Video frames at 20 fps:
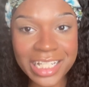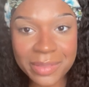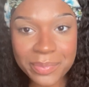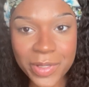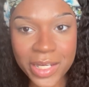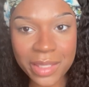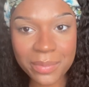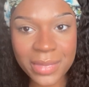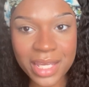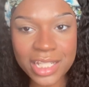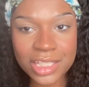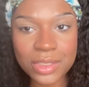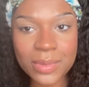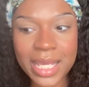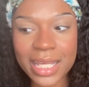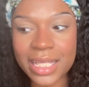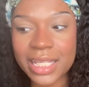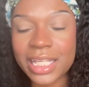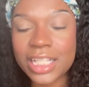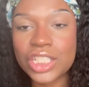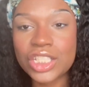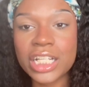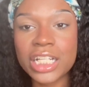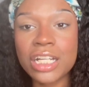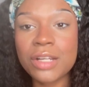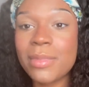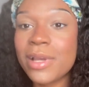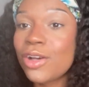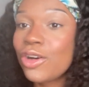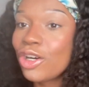appointment so I can get started
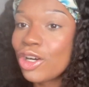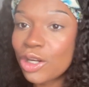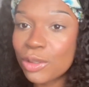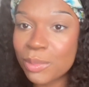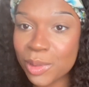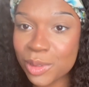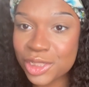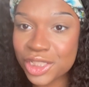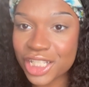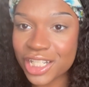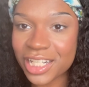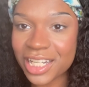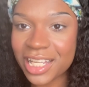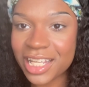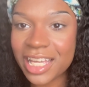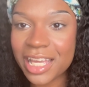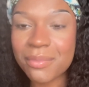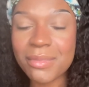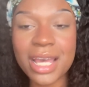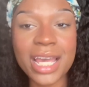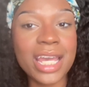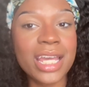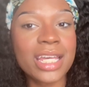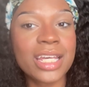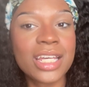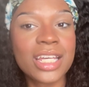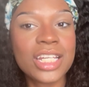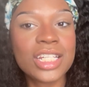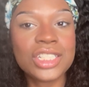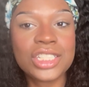on my hormone journey and my
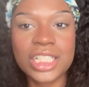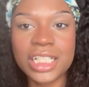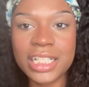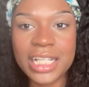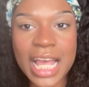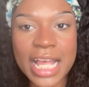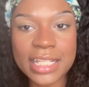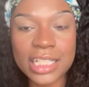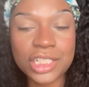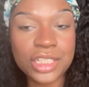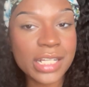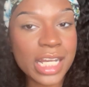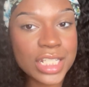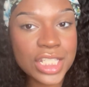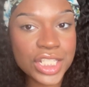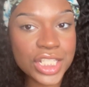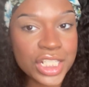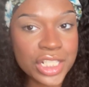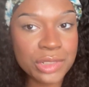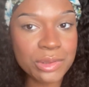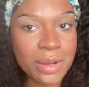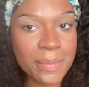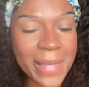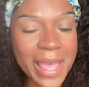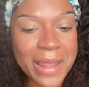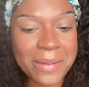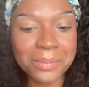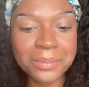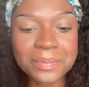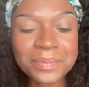journey as a transgender
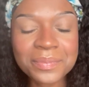woman.